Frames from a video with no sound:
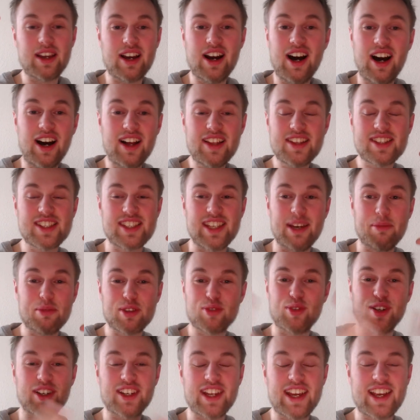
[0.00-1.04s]
concepts
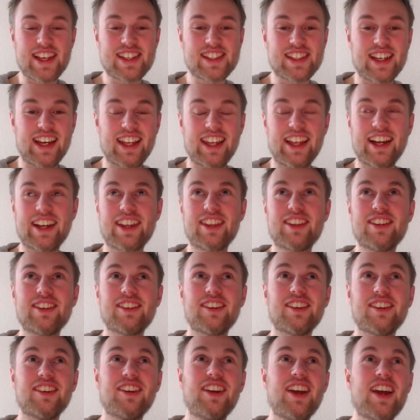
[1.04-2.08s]
for things. I like
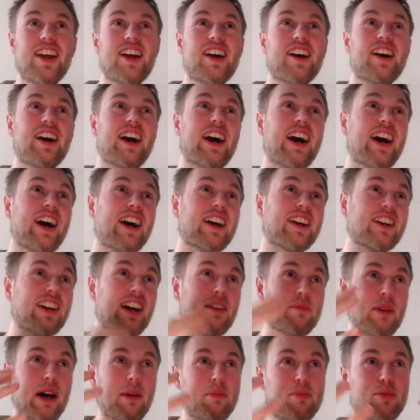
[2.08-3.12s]
to uh,
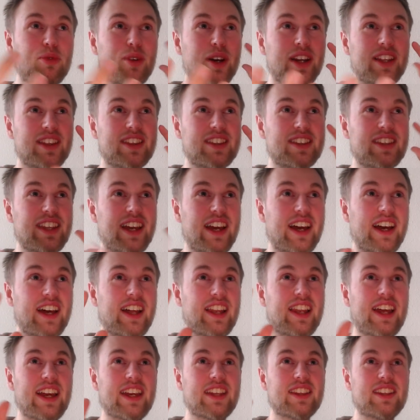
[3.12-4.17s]
come up with uh,
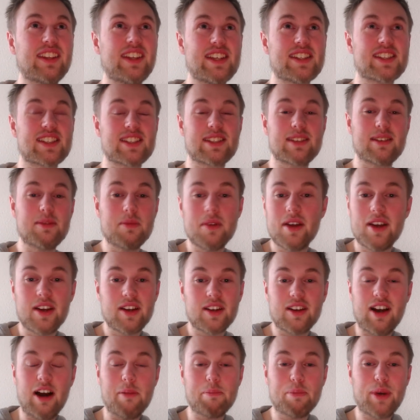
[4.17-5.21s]
like these
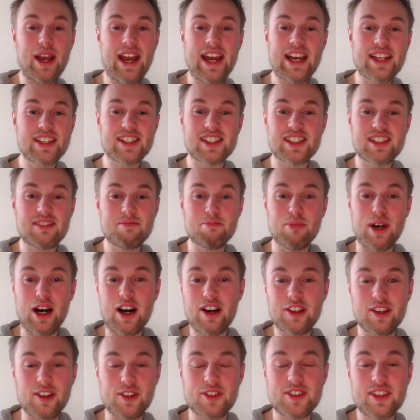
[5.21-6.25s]
comprehensive
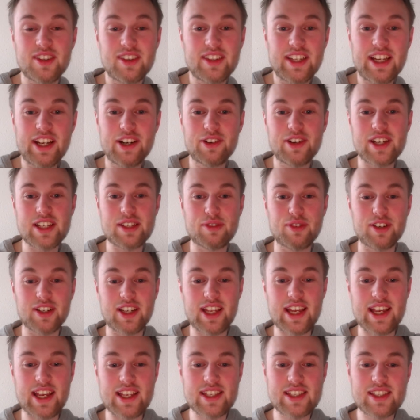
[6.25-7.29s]
models and theories for
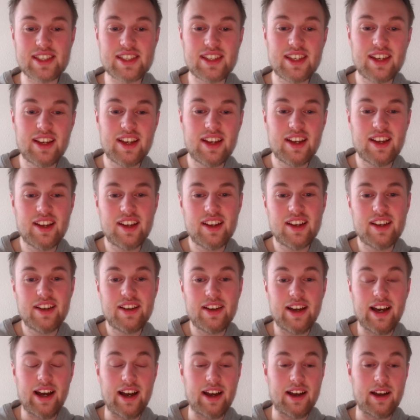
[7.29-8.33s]
things.
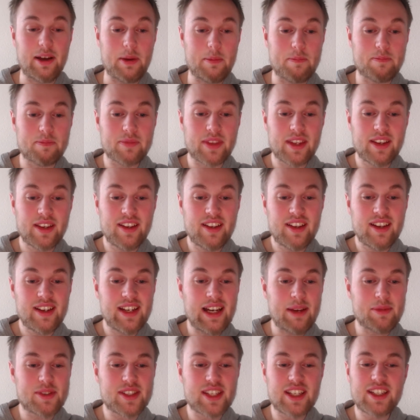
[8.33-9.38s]
Um,
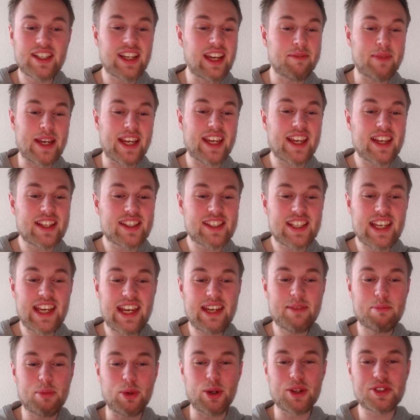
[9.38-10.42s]
I'm sitting and making
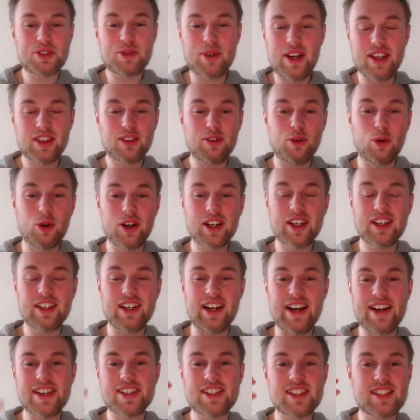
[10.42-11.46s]
tables, trying to
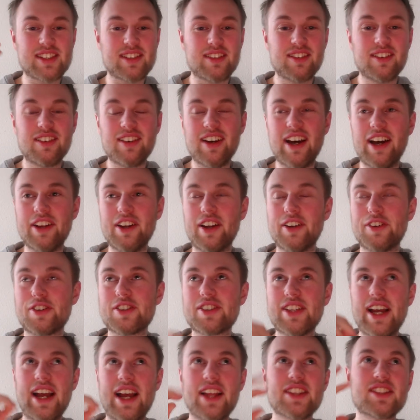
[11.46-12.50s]
organize and
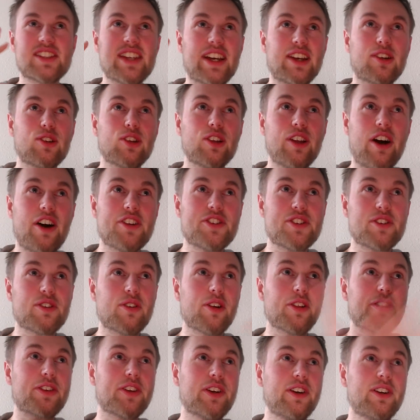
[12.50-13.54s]
understand
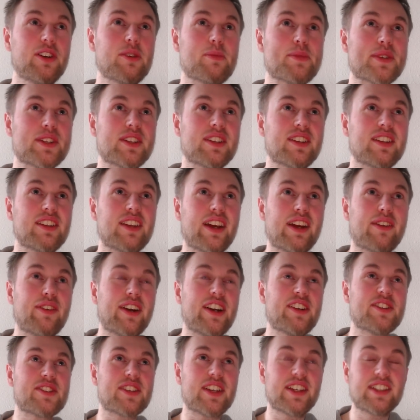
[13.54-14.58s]
psychological terms and
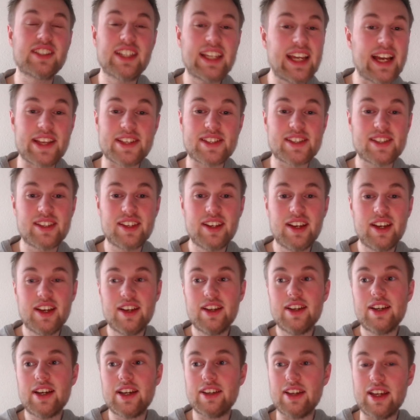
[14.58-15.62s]
various ideas.
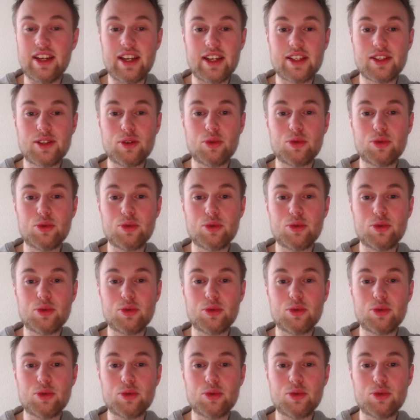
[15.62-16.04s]
And then I do